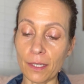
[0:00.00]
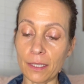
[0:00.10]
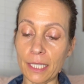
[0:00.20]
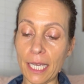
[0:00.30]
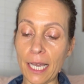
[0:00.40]

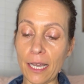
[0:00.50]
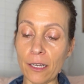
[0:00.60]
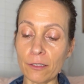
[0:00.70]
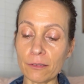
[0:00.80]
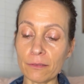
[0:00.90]

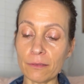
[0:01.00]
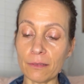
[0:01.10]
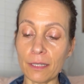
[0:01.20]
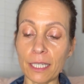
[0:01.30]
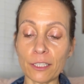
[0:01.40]
Now,
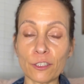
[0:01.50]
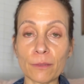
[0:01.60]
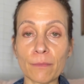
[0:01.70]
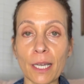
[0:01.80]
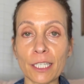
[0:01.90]
let
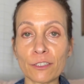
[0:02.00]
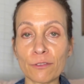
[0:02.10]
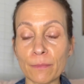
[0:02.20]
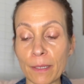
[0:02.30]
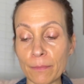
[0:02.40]
your mind
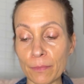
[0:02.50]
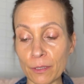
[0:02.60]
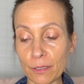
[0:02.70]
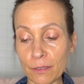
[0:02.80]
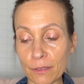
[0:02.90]

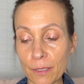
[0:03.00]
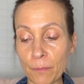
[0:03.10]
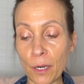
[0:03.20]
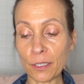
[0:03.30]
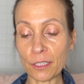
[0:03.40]
remember the
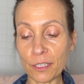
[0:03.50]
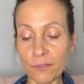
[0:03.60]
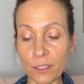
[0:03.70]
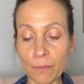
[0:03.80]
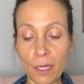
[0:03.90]
parts of
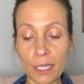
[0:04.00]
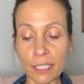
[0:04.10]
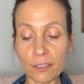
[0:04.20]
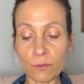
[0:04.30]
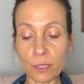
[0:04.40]
your
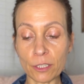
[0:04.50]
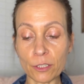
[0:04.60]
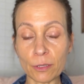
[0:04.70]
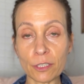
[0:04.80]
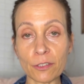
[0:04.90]
body of which
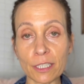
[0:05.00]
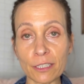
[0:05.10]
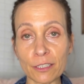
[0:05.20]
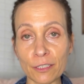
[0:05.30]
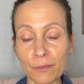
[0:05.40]
you are
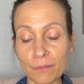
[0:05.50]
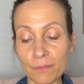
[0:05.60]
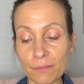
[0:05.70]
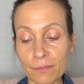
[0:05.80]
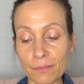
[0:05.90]
critical,
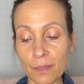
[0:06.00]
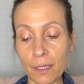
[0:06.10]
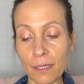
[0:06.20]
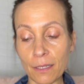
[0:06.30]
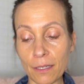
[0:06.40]

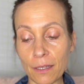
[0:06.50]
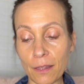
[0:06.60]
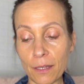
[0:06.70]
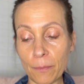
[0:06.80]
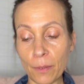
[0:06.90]

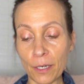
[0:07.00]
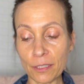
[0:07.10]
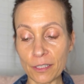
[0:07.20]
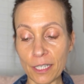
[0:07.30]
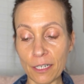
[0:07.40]
the
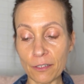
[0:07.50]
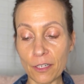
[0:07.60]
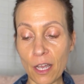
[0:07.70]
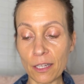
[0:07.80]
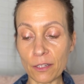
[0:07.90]
parts that are
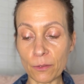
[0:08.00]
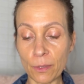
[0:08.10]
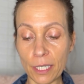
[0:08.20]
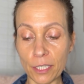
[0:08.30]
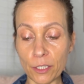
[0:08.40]
not the
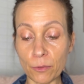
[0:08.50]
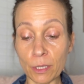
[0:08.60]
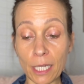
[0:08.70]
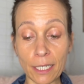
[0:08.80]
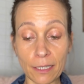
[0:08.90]
way you
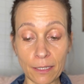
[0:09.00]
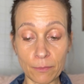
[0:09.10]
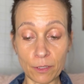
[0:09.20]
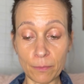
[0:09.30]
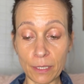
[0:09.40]
would like
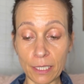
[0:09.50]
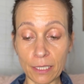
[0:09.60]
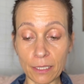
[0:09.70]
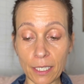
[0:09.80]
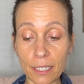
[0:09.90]
them to
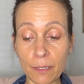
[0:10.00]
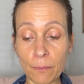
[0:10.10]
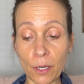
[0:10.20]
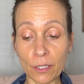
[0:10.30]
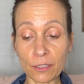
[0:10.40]
be, and the
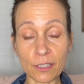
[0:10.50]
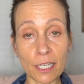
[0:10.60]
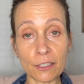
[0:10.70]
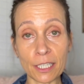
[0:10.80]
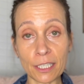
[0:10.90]
parts
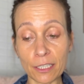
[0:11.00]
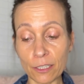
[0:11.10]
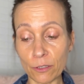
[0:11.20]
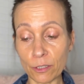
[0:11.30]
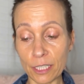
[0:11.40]
that are
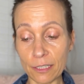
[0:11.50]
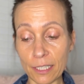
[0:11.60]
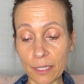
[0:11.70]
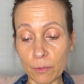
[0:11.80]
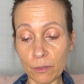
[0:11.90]
ill or
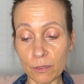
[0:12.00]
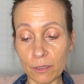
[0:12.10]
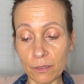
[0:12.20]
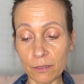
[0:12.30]
disabled.